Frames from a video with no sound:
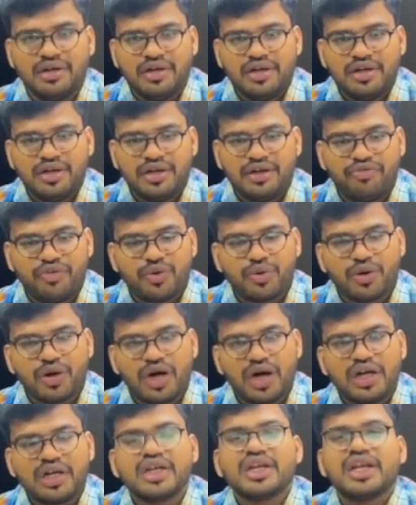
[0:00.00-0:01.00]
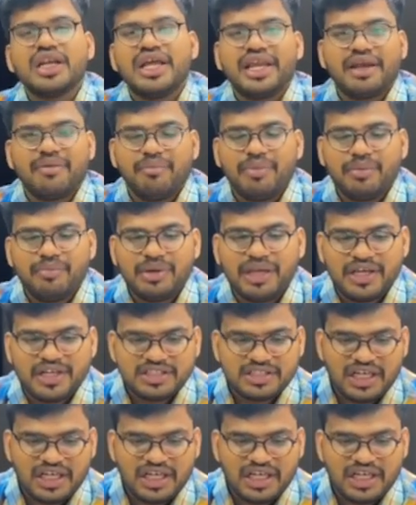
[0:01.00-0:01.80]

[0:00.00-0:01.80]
If you can't clear MBBS,